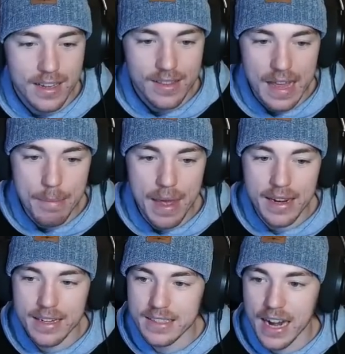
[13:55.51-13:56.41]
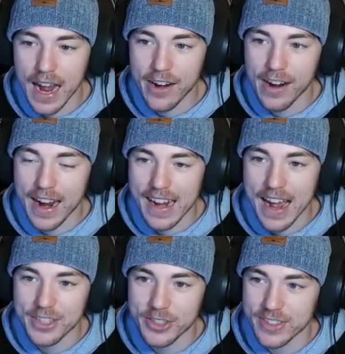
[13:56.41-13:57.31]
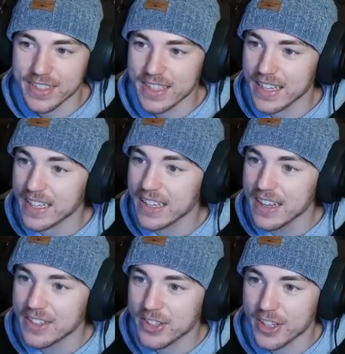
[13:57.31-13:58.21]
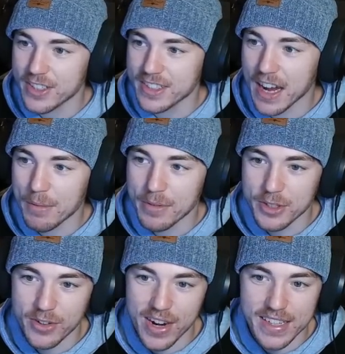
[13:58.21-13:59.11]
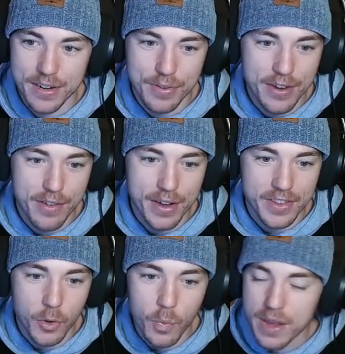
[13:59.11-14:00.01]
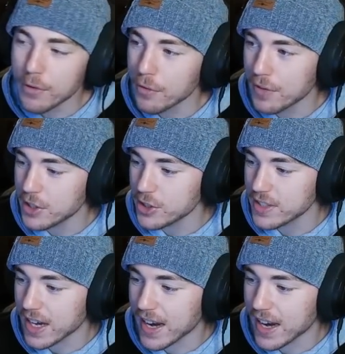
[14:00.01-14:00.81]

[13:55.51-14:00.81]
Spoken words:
They made an entire iNaturalist thing. So there's top observer identifier. They've got the Weevil Fishes on